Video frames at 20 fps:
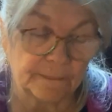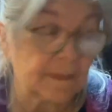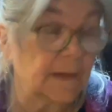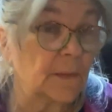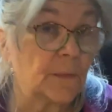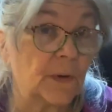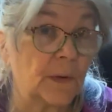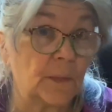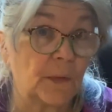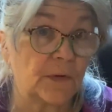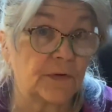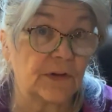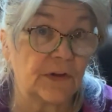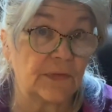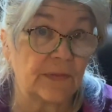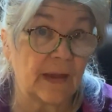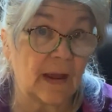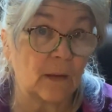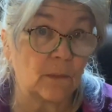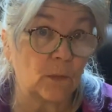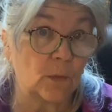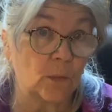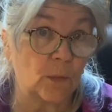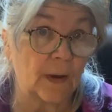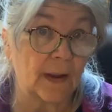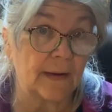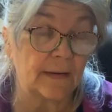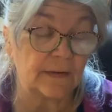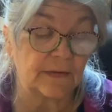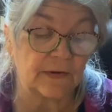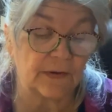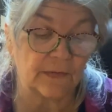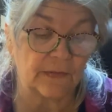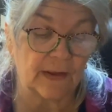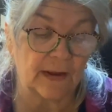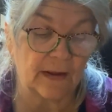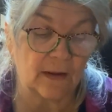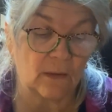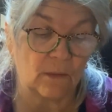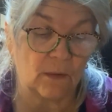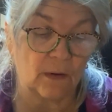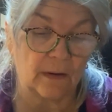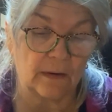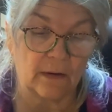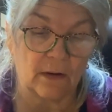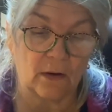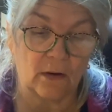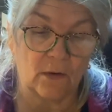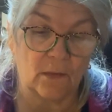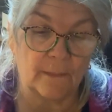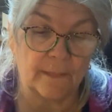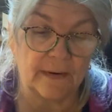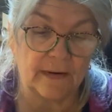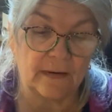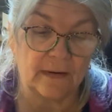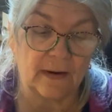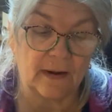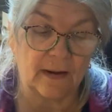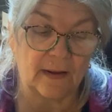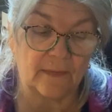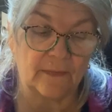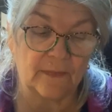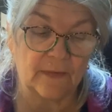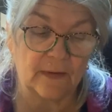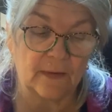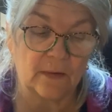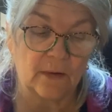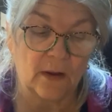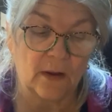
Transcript: We won't do that. We'll wait until they go on home, and then